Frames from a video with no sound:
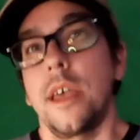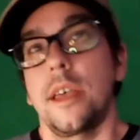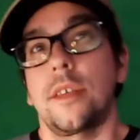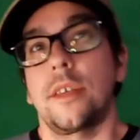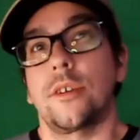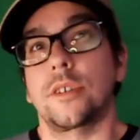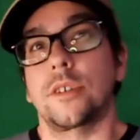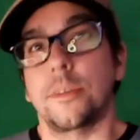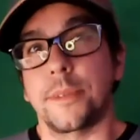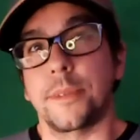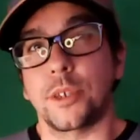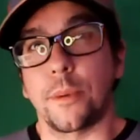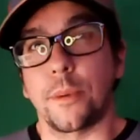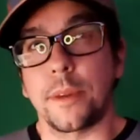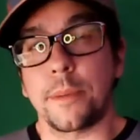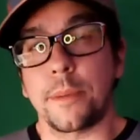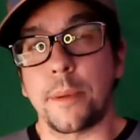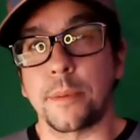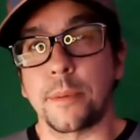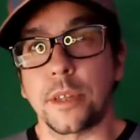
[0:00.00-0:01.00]
There's gonna be so
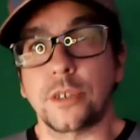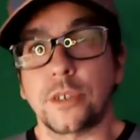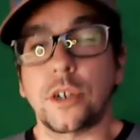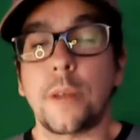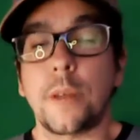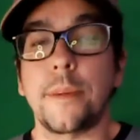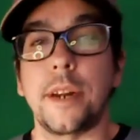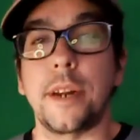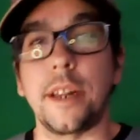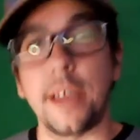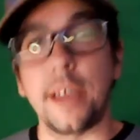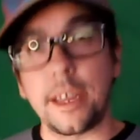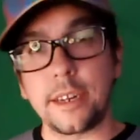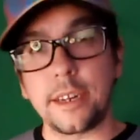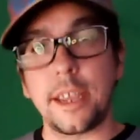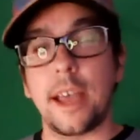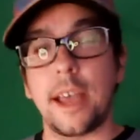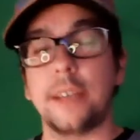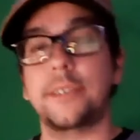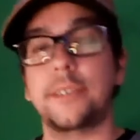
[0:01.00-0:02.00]
many people streaming it, and
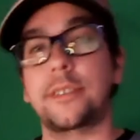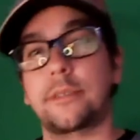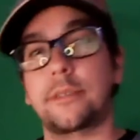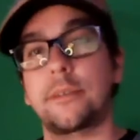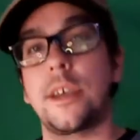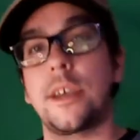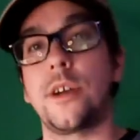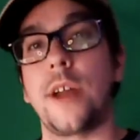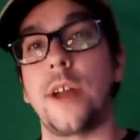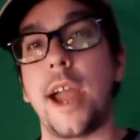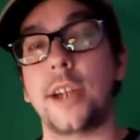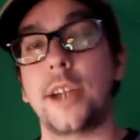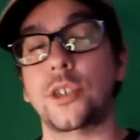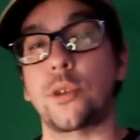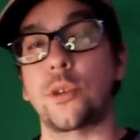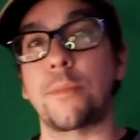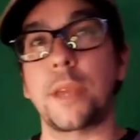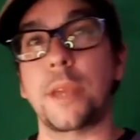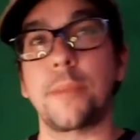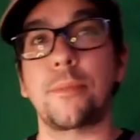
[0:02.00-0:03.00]
yes,
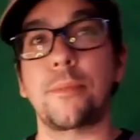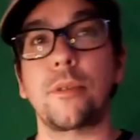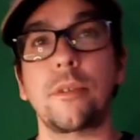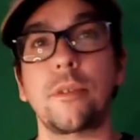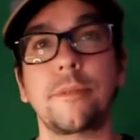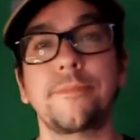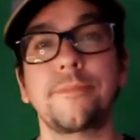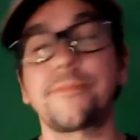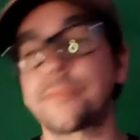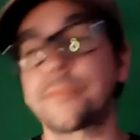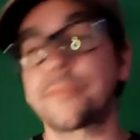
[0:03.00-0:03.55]
international people,